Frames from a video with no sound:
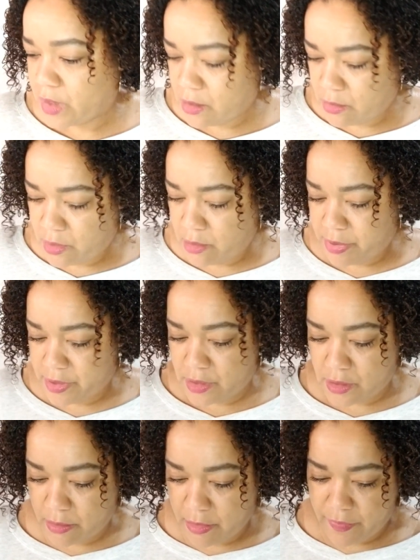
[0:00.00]
want to put
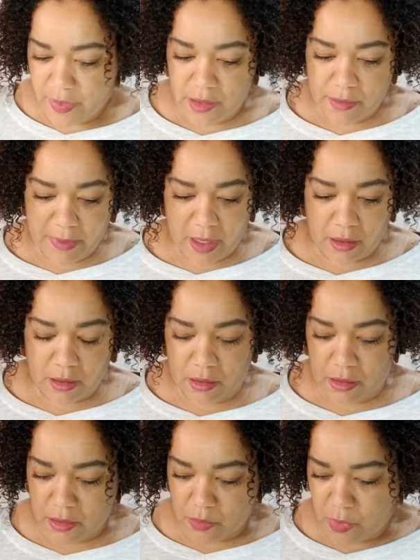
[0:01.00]
some of these back in
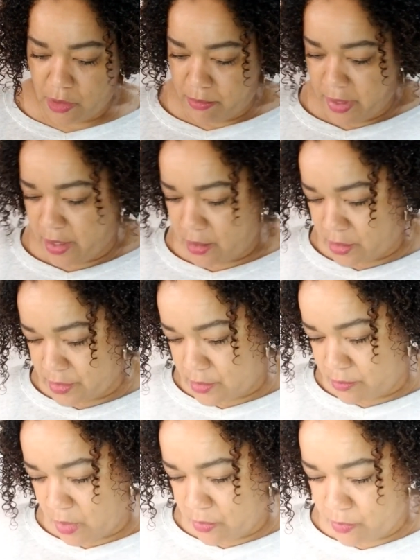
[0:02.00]
this one bag because
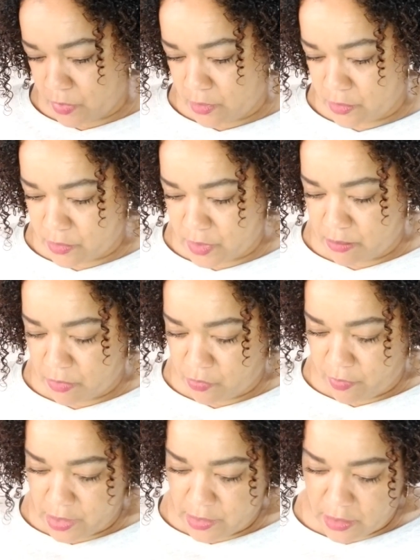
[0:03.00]
there's some
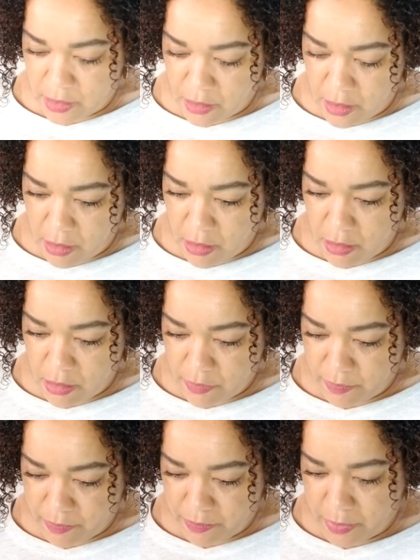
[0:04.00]
threads in there.
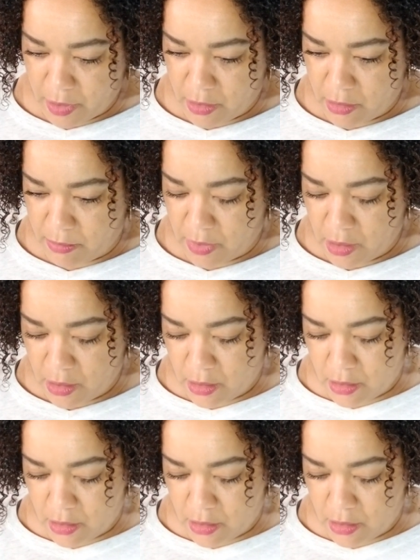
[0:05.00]
Pardon me.